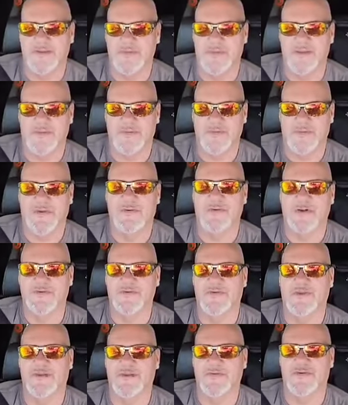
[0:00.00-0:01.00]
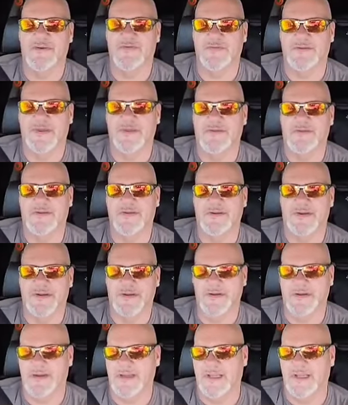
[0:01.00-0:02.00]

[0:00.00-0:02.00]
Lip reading: but the road is really rough right through here.